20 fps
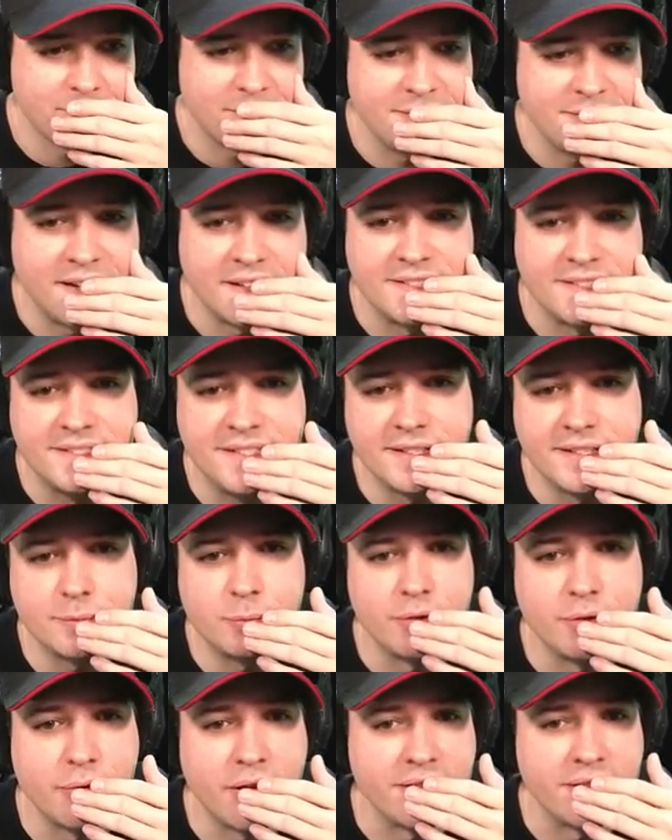That's this
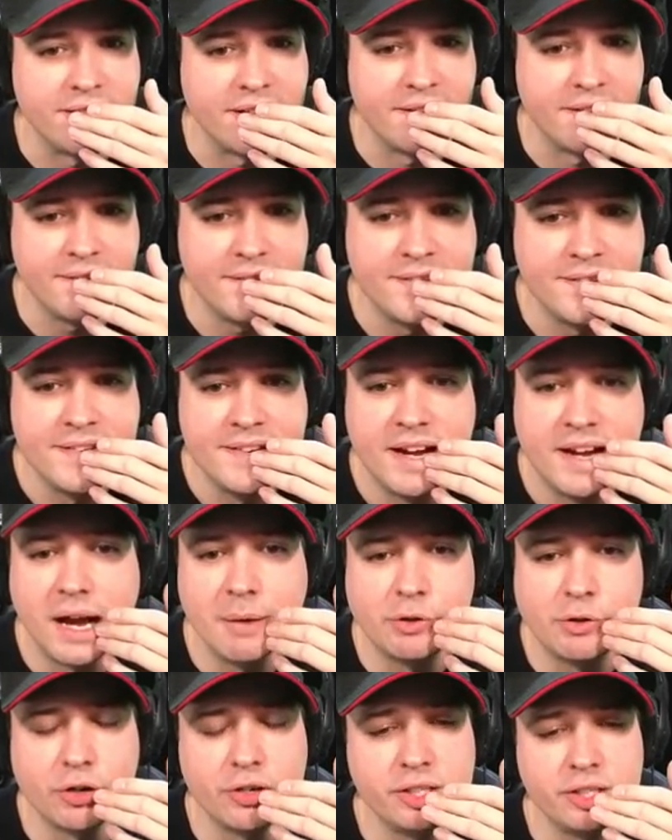one right there.
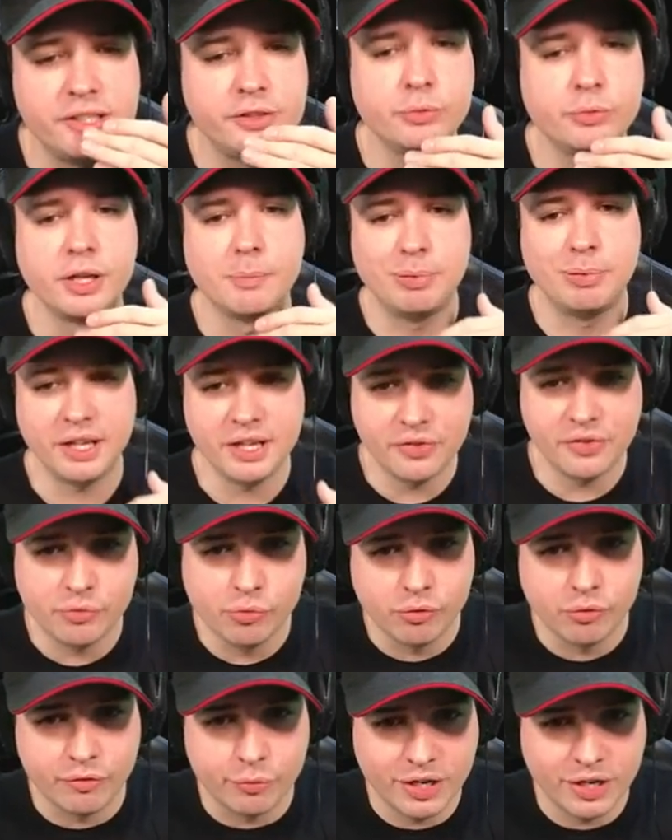I'm currently doing a
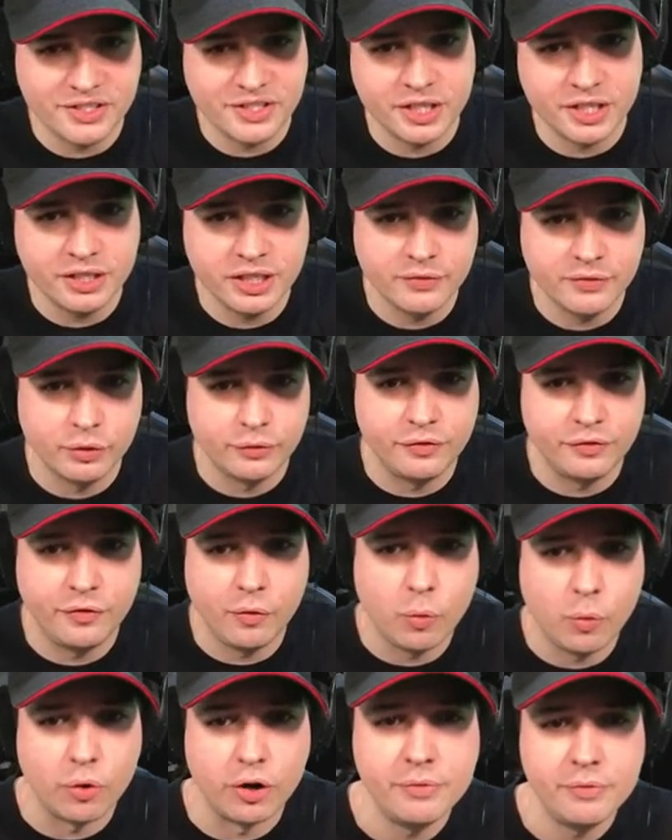playthrough of Resident Evil
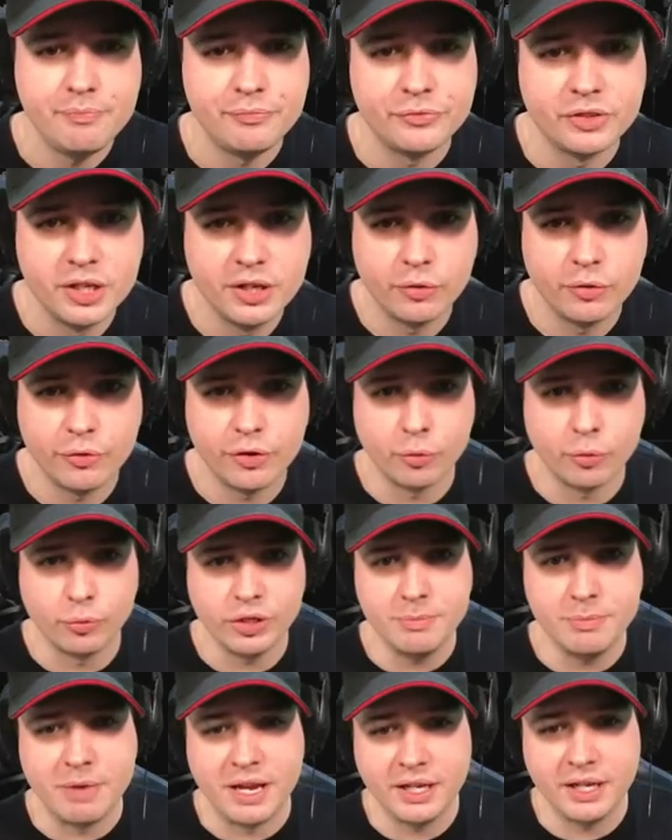4, the
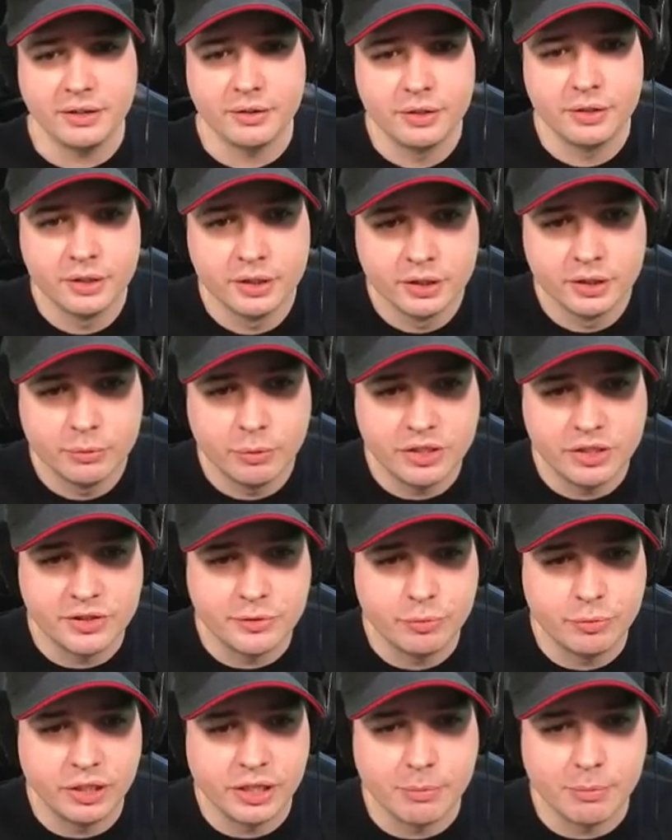remake, which
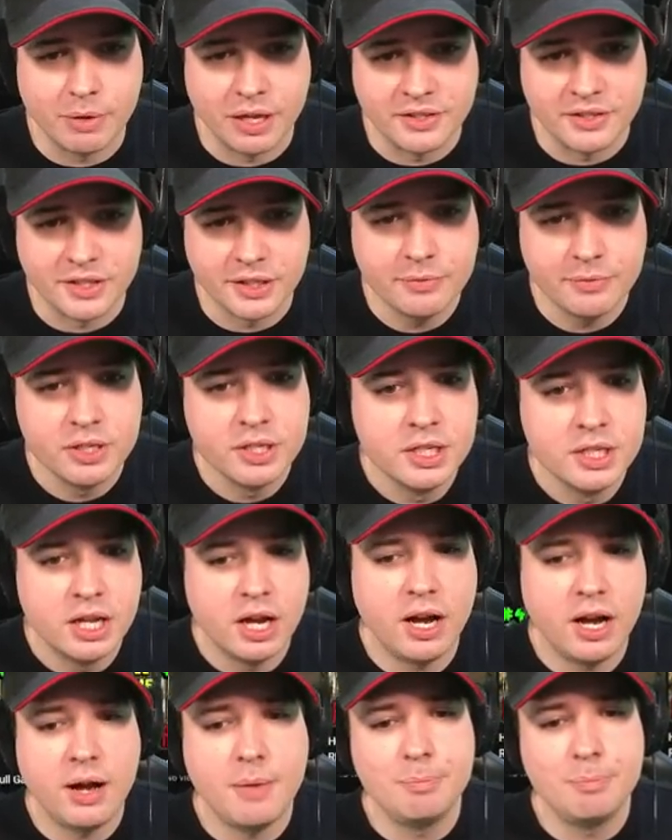is really amazing.
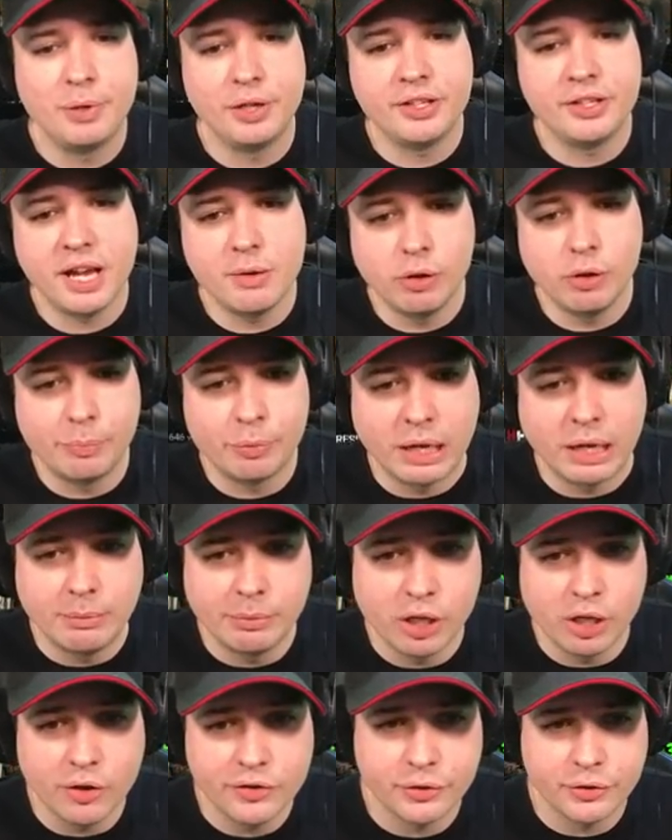But I will
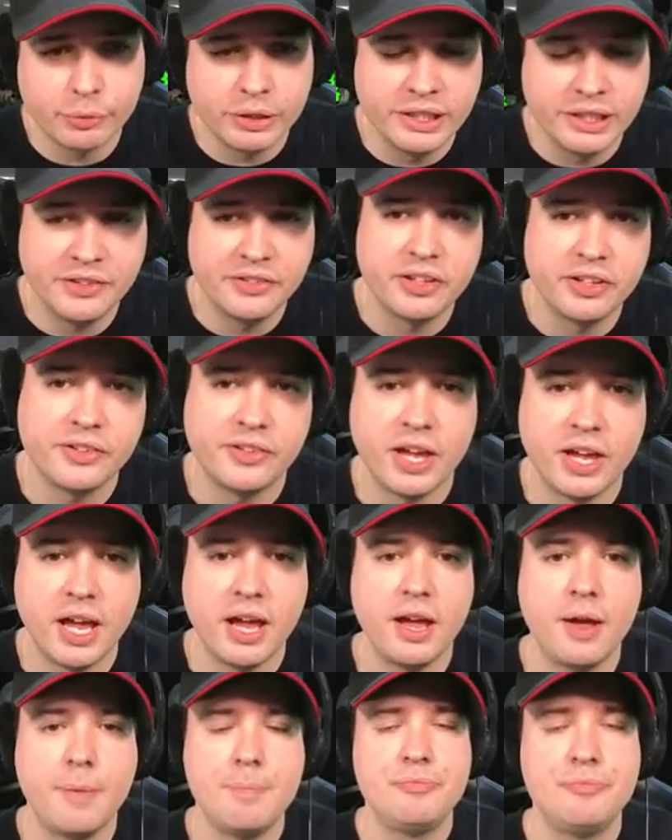probably also release this
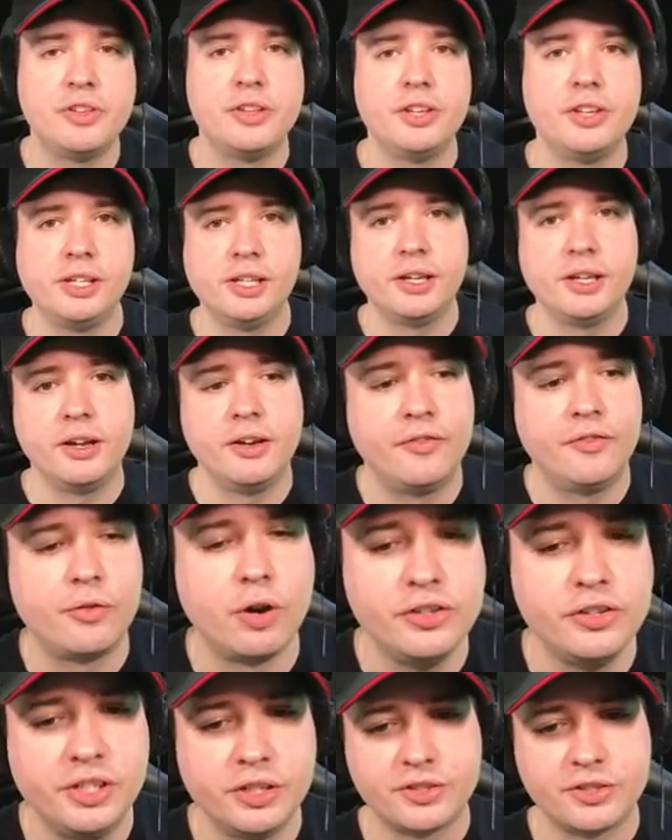the
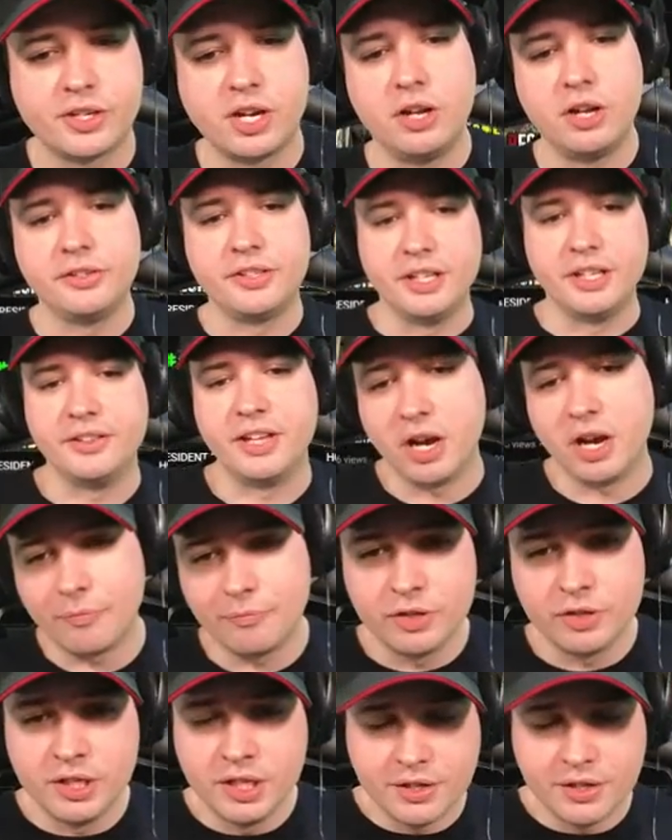Frontiers content there.
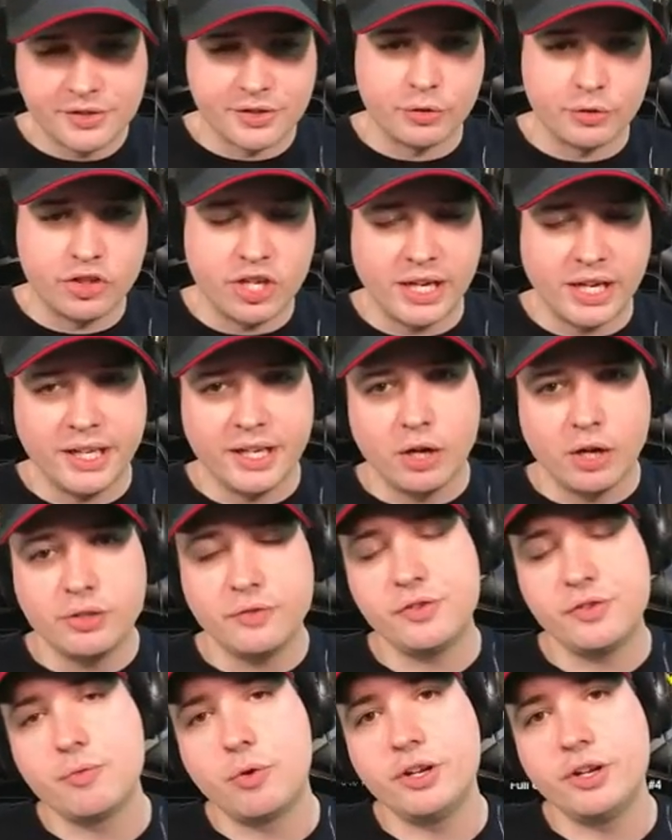So check it out
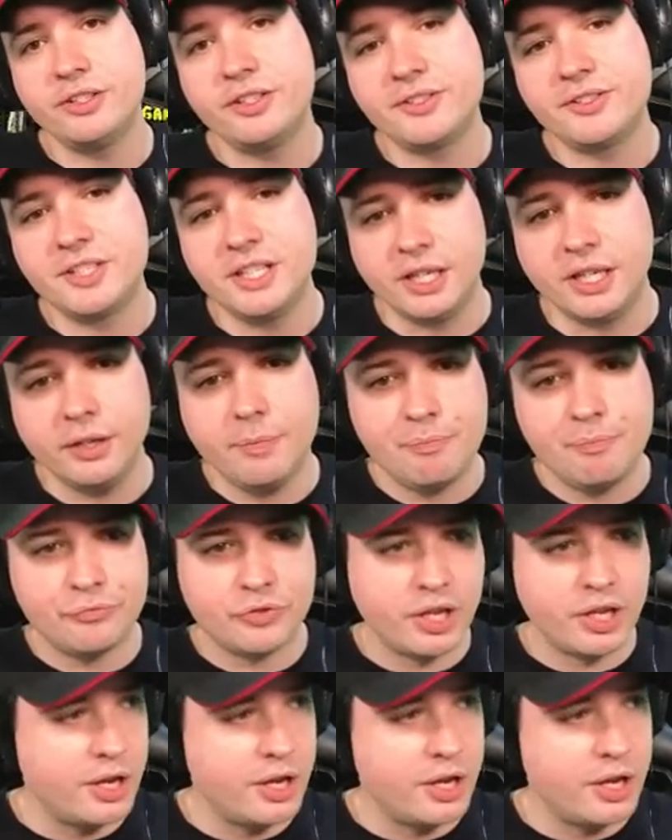if you want to see it.